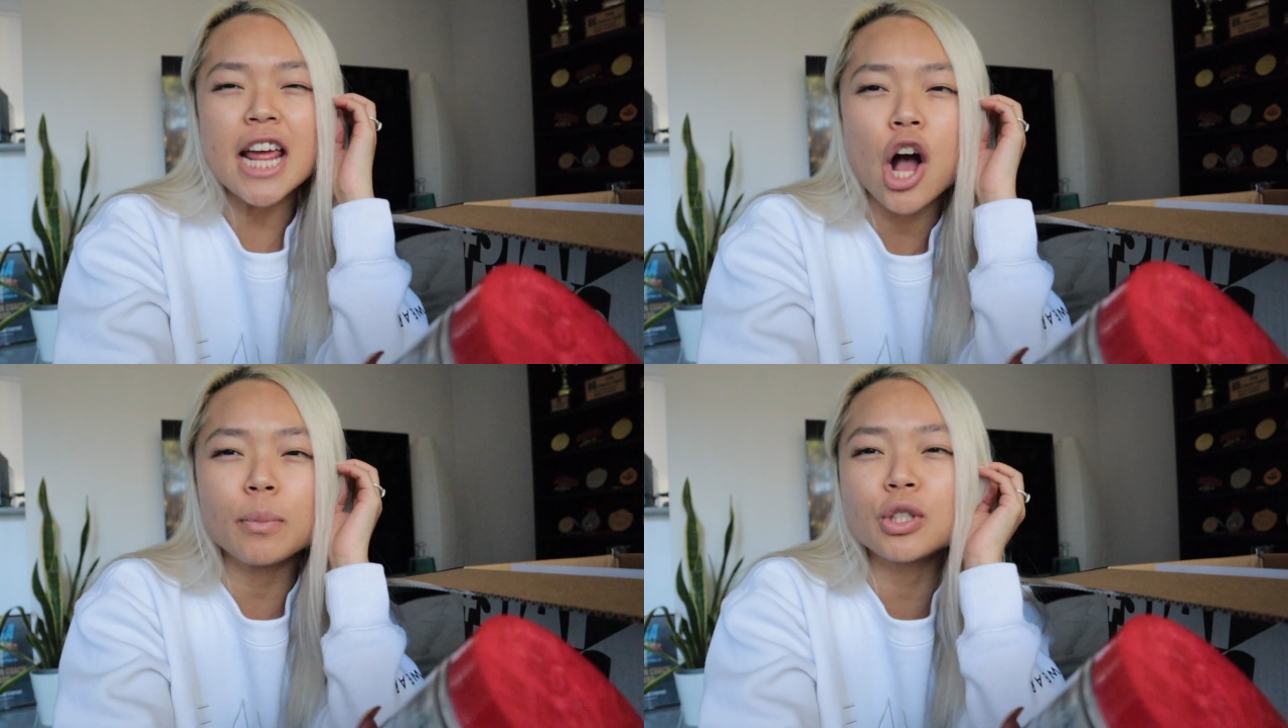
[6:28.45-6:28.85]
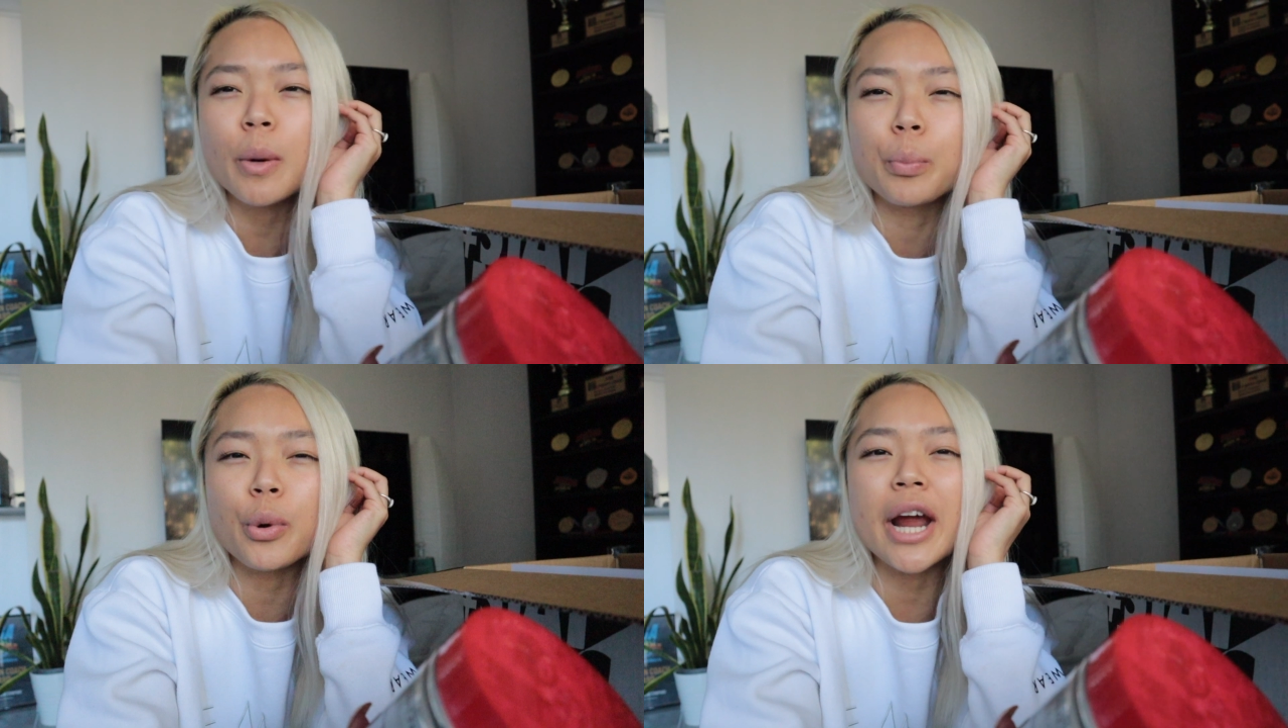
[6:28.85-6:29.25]
It helps
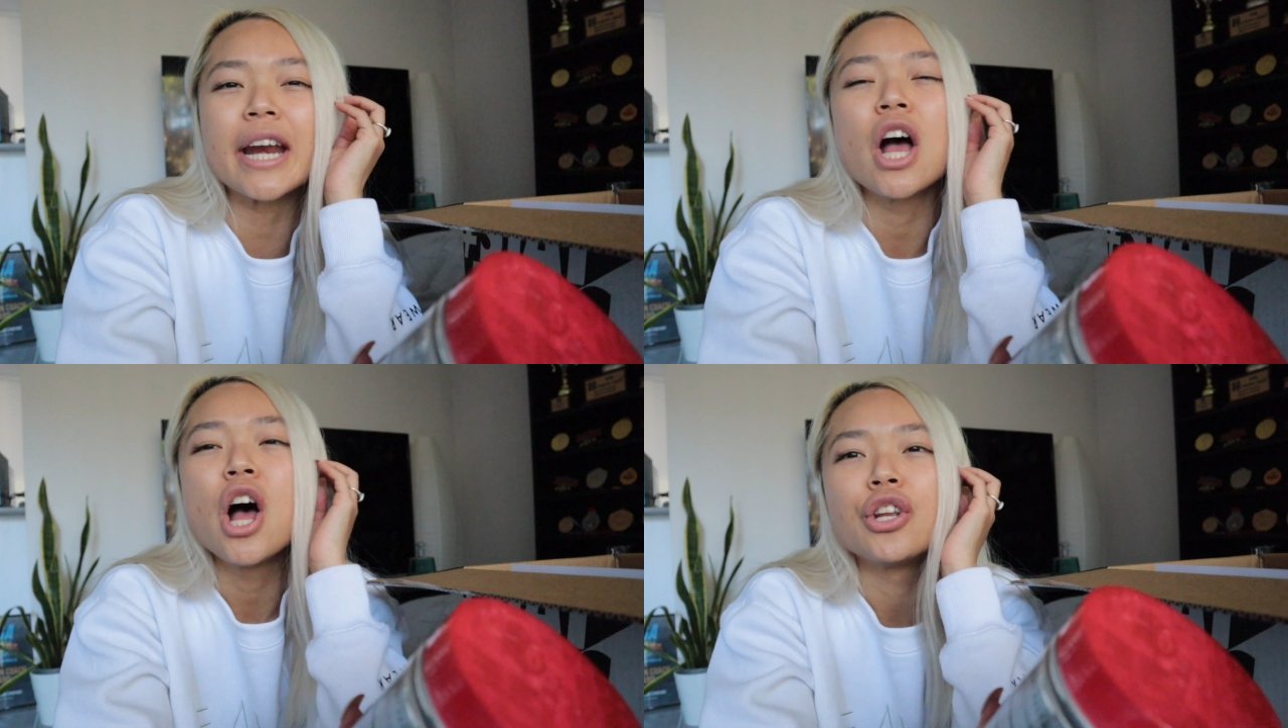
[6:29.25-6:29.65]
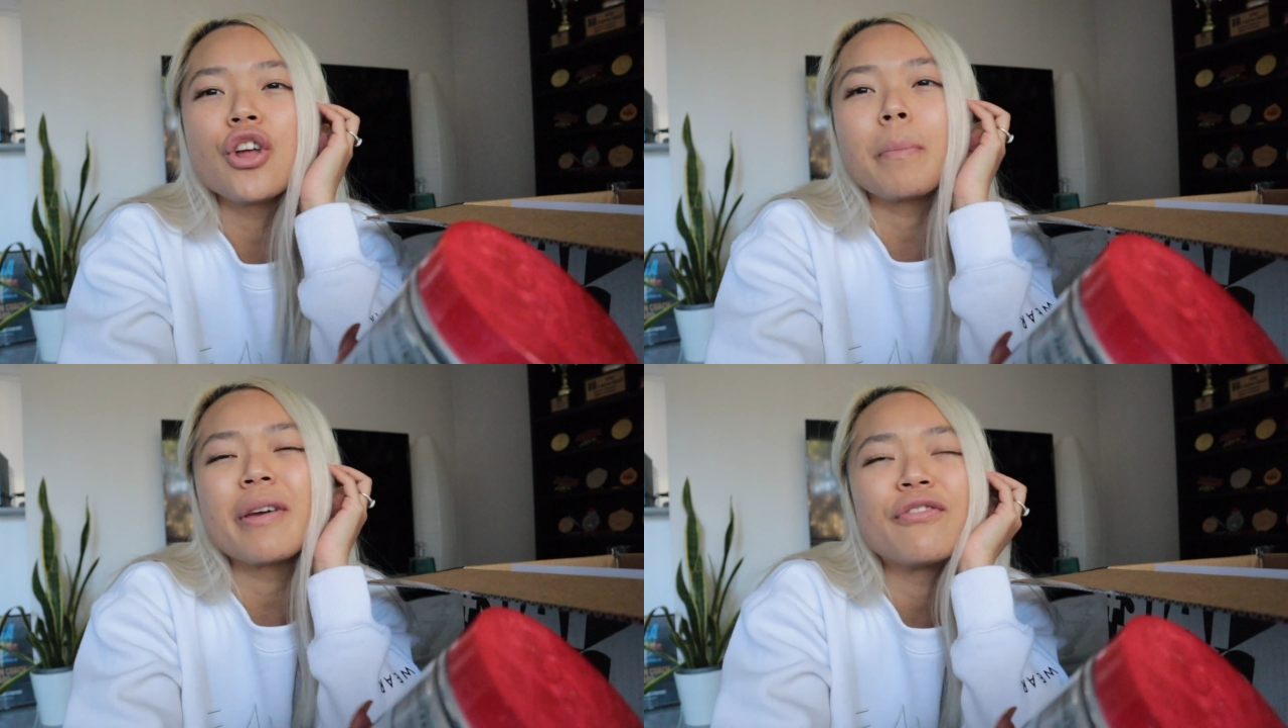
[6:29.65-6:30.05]
your brain
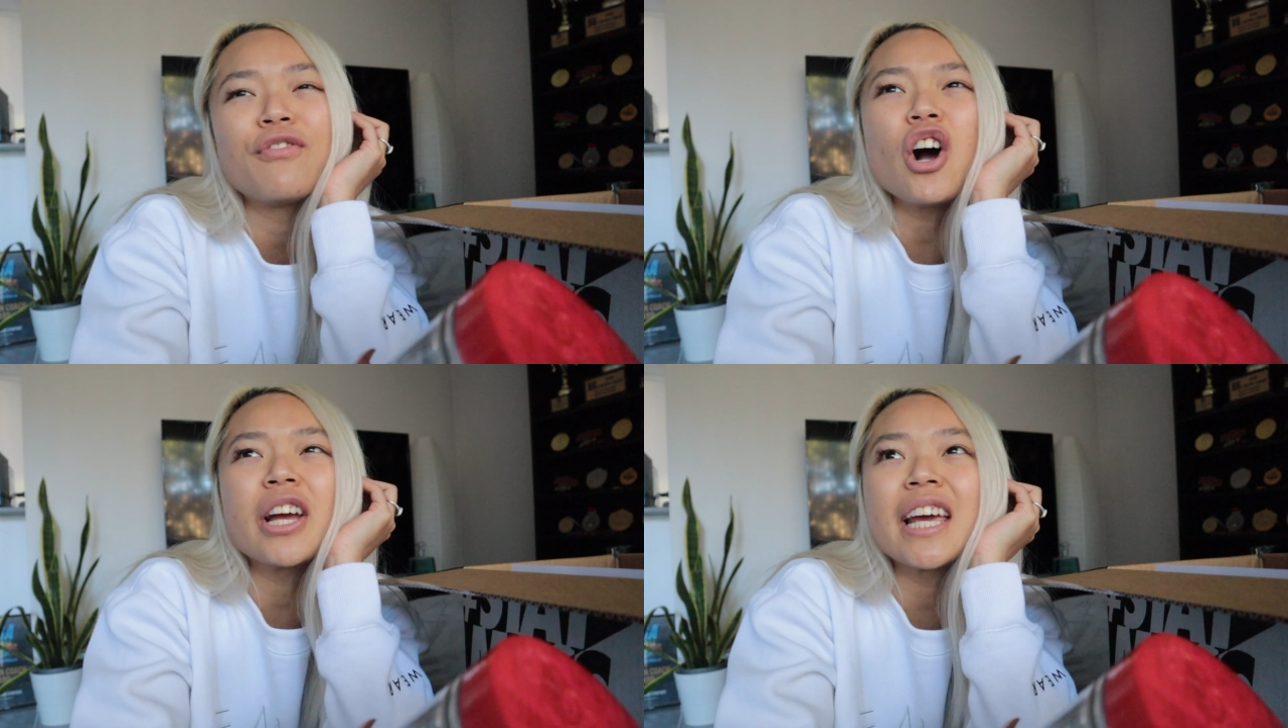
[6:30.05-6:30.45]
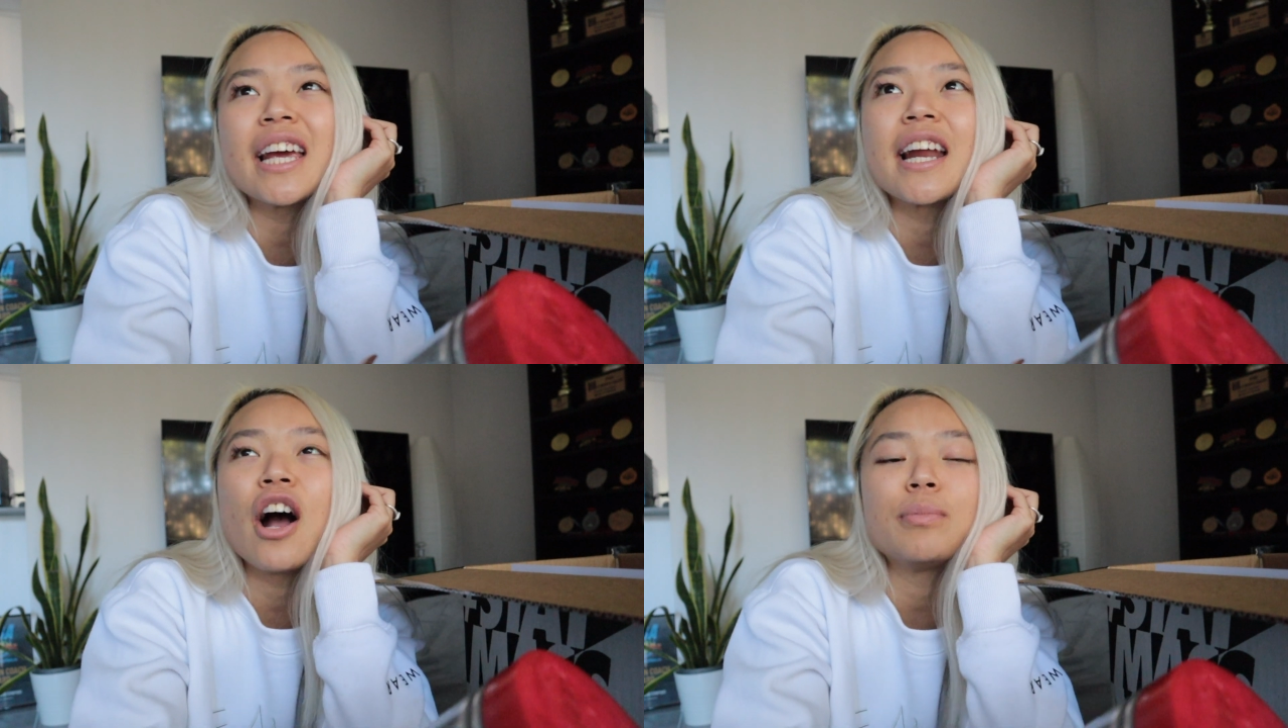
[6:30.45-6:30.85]
not be
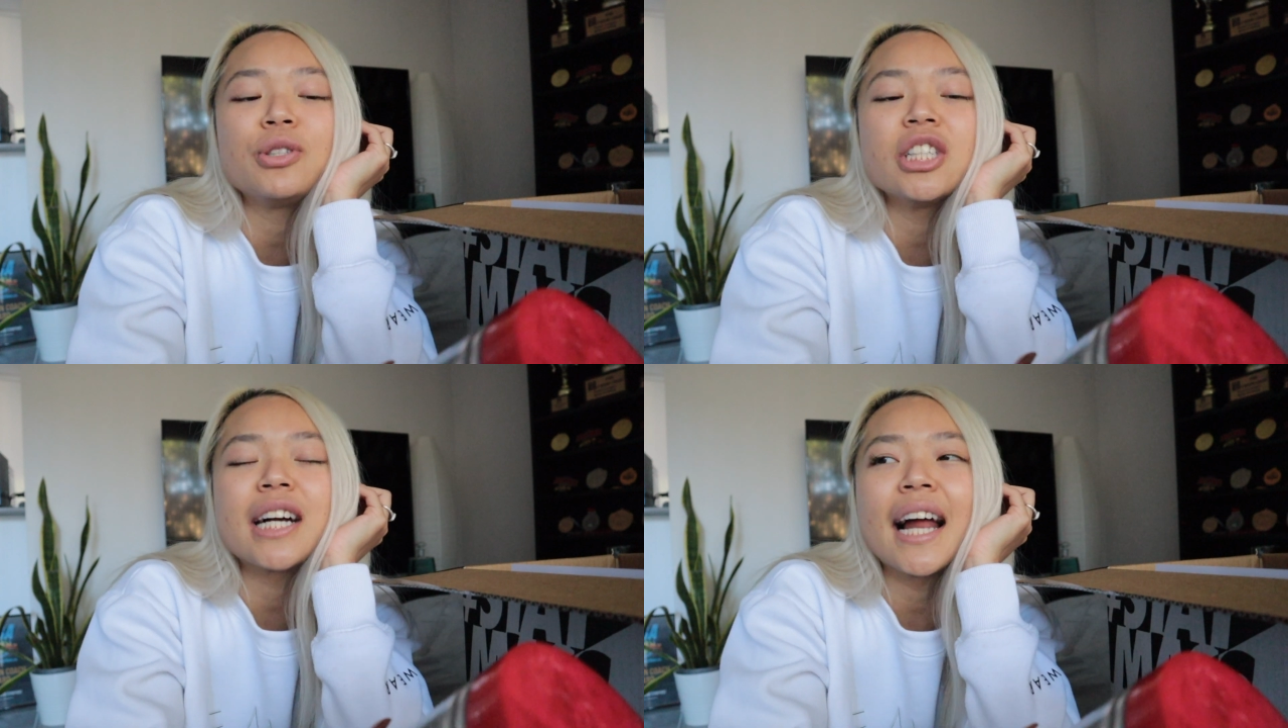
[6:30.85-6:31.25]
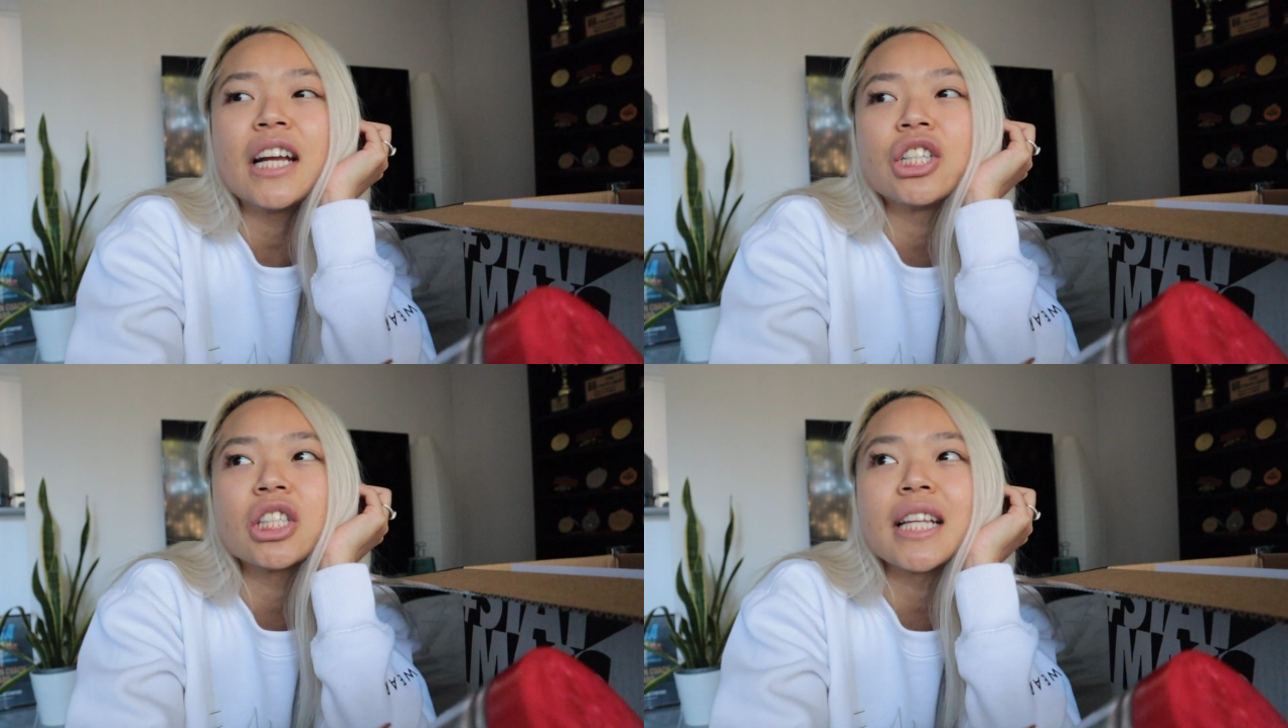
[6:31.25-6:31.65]
foggy. It helps you to kind
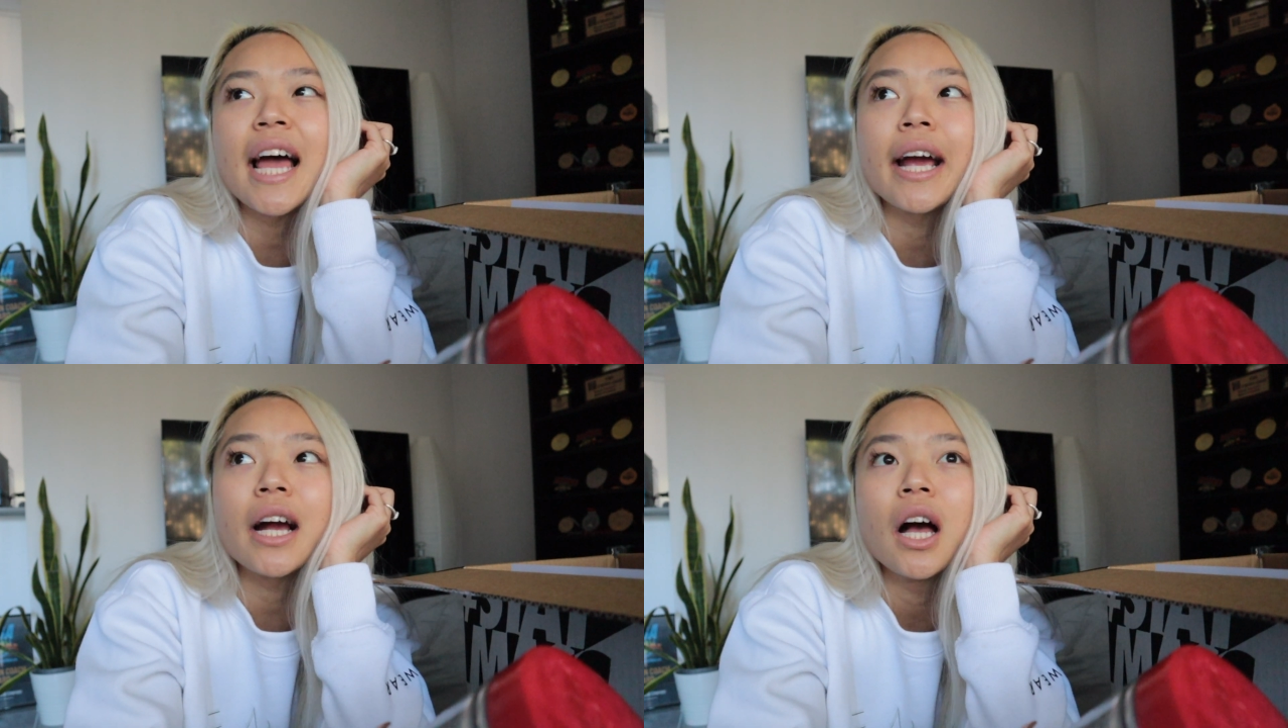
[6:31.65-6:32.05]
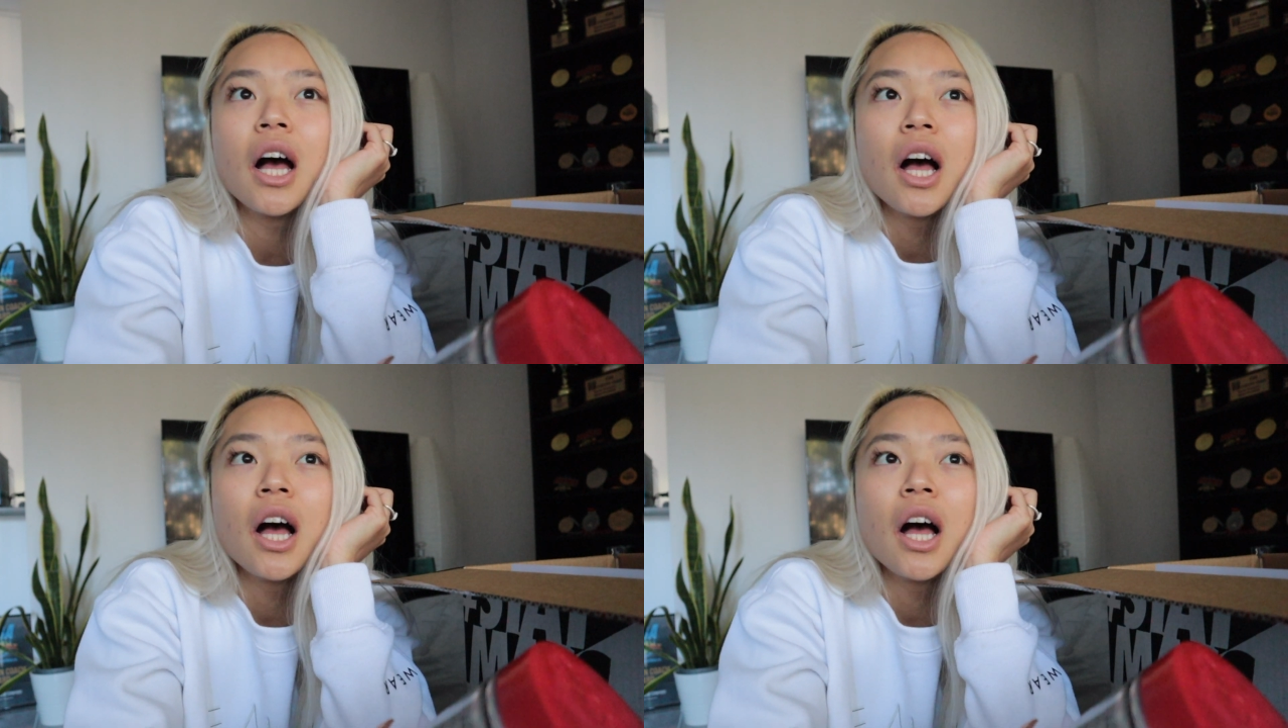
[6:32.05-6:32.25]
of just like